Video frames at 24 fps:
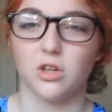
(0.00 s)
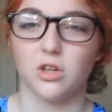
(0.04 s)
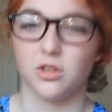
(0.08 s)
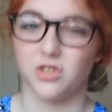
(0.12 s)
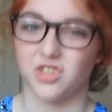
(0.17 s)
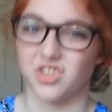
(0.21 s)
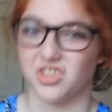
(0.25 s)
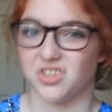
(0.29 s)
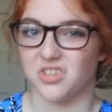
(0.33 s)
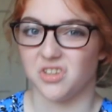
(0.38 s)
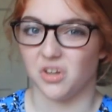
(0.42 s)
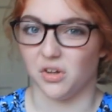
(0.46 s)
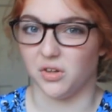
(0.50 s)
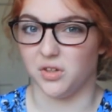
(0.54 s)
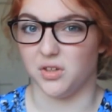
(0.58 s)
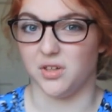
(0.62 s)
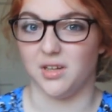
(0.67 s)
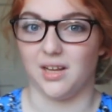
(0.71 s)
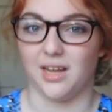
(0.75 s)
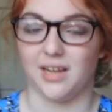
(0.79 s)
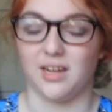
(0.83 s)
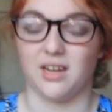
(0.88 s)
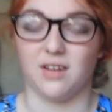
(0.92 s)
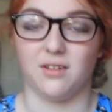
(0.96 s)
just on
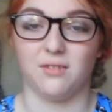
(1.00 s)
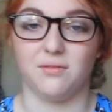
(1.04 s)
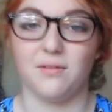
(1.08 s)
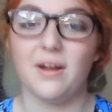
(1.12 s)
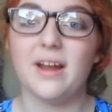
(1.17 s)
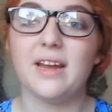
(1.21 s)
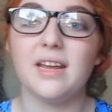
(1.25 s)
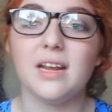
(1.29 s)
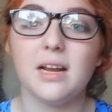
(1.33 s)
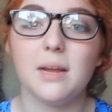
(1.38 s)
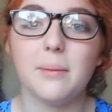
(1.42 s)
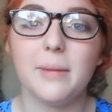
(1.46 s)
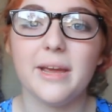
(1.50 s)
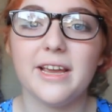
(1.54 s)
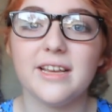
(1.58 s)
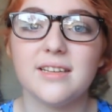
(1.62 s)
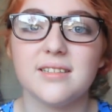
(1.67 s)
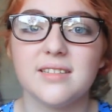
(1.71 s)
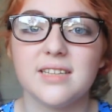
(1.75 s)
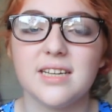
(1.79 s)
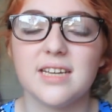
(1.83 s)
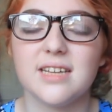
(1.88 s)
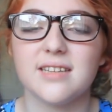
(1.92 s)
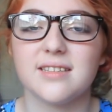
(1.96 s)
a regular
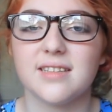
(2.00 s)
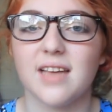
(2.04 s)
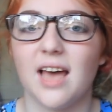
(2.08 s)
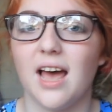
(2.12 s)
basis,